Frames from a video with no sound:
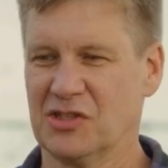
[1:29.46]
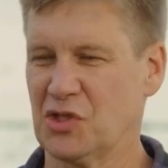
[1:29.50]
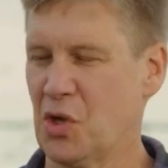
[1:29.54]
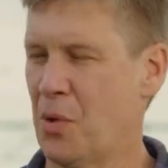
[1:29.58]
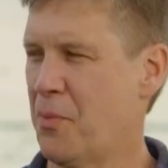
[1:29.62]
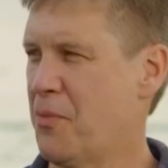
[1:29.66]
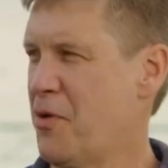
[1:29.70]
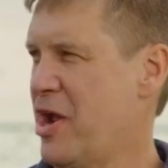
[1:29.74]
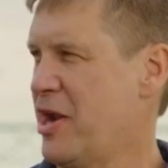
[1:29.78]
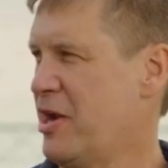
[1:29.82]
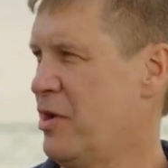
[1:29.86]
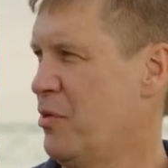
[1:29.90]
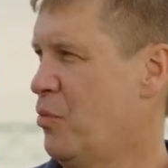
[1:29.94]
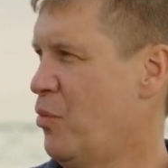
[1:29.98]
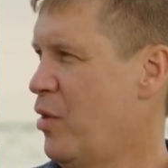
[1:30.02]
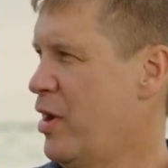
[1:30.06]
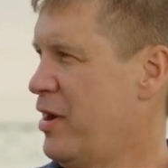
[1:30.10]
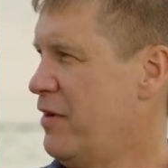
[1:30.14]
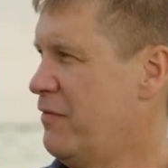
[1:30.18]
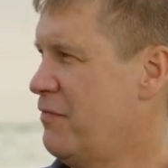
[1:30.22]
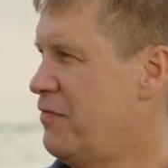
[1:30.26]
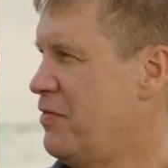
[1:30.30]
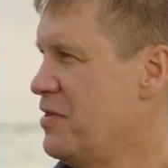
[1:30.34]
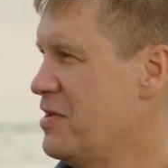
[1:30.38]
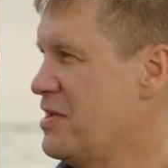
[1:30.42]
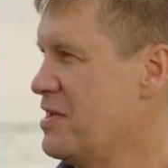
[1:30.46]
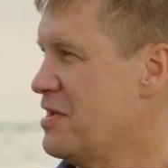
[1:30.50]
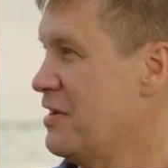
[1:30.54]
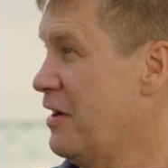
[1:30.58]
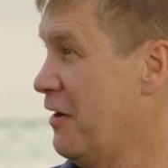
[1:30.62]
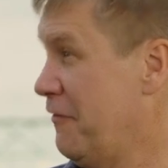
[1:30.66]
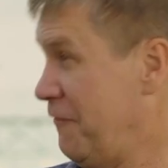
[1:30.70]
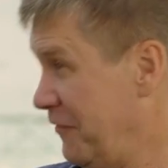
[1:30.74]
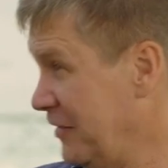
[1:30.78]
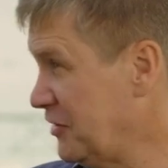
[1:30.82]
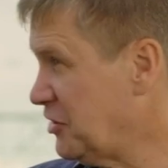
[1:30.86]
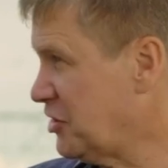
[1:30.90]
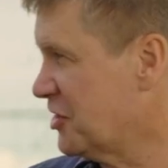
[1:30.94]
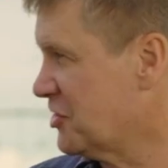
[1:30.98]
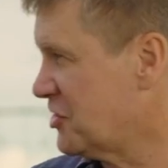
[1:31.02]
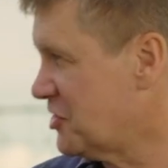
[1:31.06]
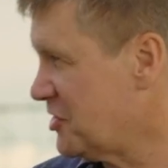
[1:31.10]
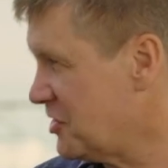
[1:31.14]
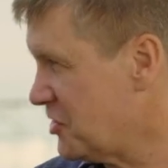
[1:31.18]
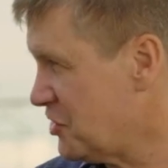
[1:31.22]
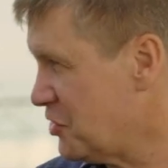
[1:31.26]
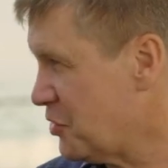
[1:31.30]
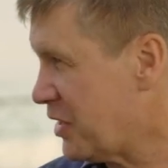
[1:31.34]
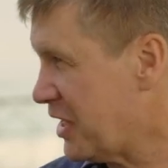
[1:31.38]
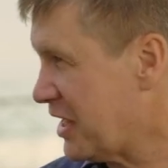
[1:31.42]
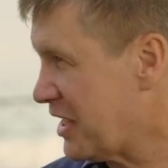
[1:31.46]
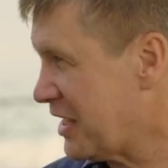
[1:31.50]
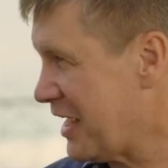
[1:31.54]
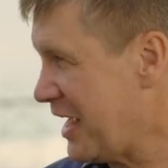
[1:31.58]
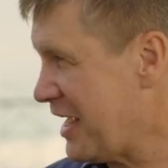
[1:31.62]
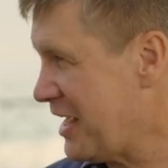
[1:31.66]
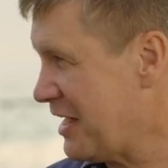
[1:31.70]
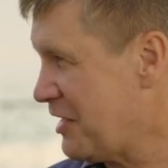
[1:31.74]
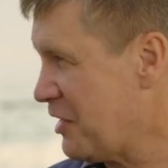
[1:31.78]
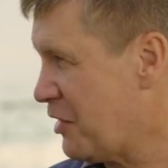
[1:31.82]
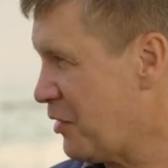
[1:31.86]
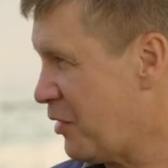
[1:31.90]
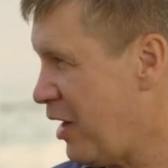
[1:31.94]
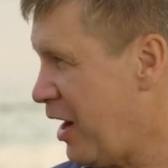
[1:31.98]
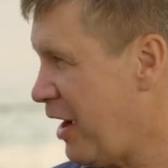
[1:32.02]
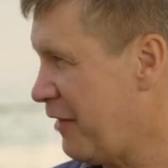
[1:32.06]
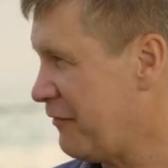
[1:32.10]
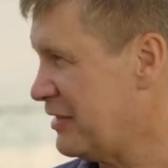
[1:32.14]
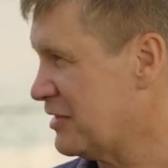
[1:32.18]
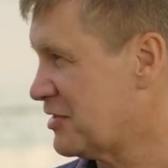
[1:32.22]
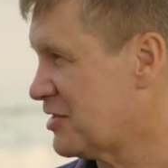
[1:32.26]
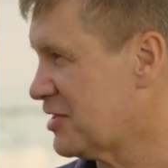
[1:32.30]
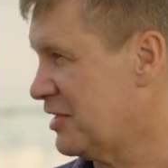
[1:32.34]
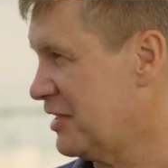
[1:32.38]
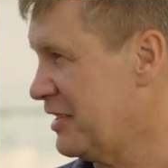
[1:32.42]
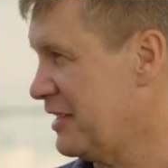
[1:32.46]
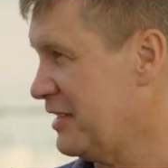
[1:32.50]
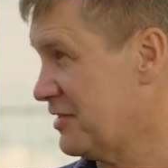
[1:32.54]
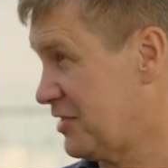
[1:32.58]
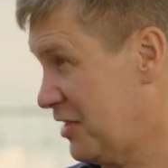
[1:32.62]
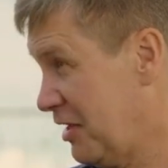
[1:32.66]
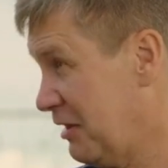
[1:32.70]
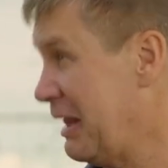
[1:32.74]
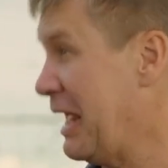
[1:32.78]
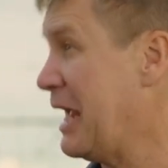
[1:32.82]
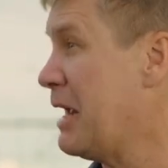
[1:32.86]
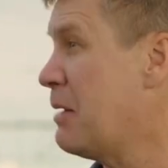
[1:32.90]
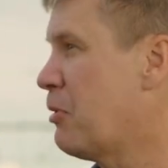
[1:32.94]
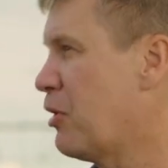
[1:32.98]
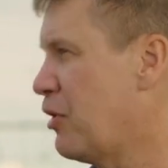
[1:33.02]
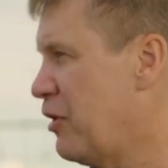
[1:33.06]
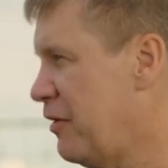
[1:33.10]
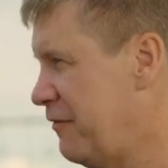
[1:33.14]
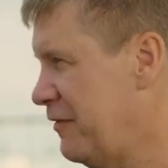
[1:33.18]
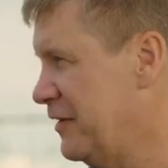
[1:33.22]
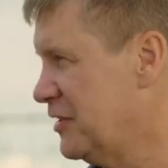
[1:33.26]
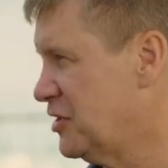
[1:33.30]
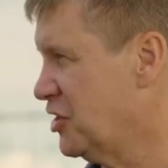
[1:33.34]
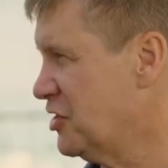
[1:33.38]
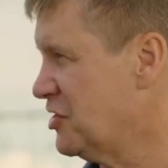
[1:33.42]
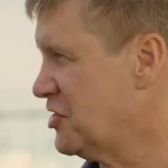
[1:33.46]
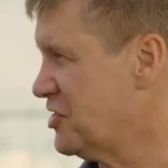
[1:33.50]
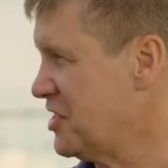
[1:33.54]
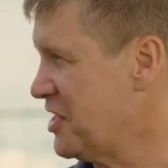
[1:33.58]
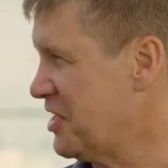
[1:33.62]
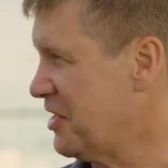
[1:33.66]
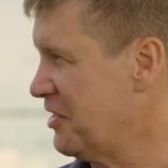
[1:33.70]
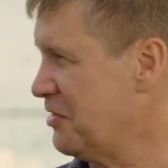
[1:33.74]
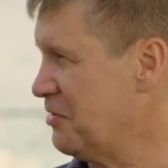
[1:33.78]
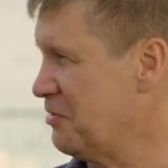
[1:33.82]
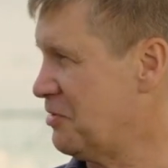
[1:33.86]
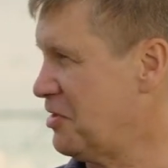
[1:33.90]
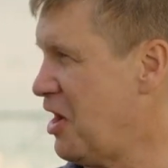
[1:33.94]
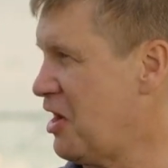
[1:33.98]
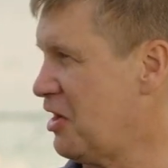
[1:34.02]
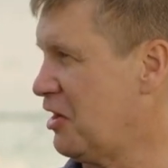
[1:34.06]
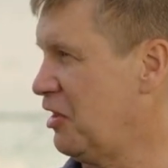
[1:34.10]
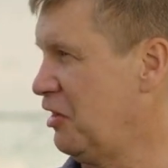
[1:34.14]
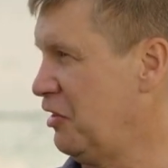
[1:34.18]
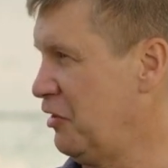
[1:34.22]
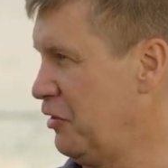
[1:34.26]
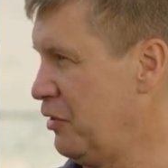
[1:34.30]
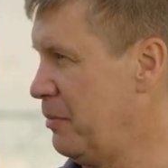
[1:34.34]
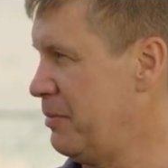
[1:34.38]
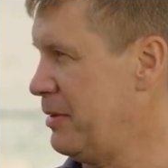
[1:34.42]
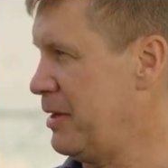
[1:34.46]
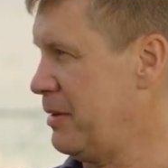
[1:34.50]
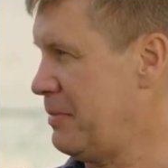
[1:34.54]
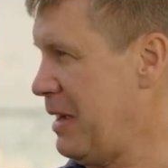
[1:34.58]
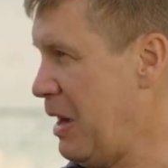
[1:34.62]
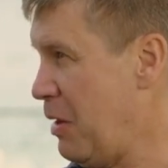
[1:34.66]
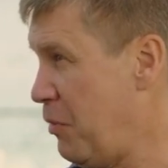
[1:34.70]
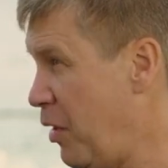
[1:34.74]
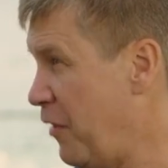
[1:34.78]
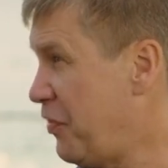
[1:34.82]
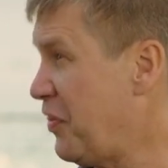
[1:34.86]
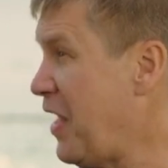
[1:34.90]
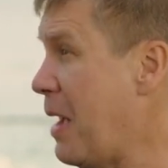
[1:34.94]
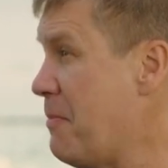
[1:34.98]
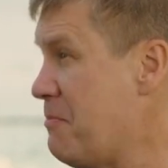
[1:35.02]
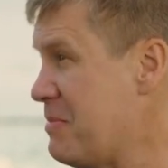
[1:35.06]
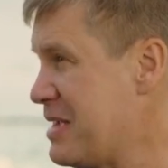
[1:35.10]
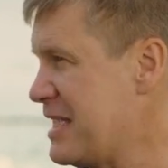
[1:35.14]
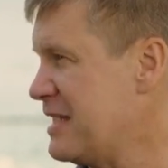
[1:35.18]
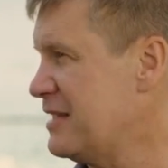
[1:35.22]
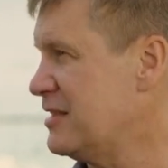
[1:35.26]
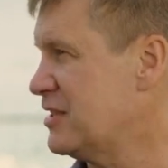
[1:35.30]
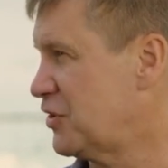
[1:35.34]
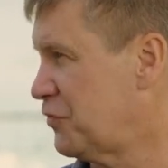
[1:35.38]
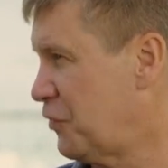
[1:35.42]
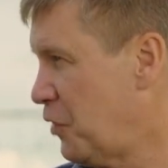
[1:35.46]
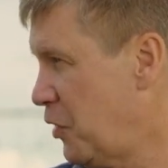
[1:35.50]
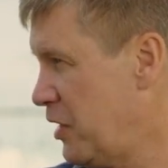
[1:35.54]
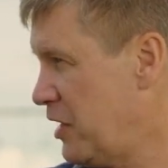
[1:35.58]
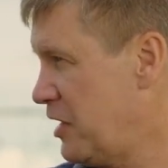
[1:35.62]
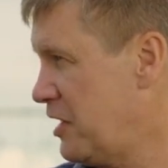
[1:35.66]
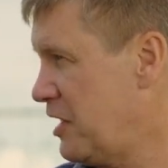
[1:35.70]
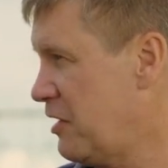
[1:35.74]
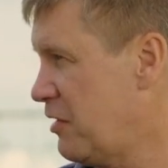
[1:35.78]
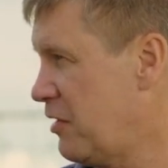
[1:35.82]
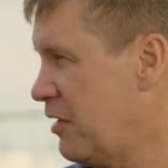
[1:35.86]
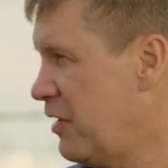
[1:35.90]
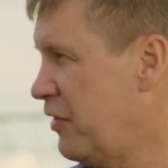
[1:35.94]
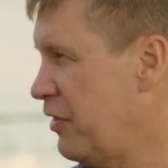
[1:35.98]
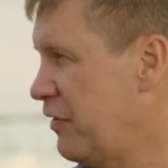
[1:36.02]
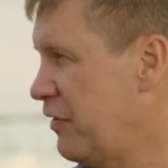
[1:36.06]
So Brandon, one of the efficiencies you can gain here obviously is a labor efficiency. Can you talk a little bit about what that means for you here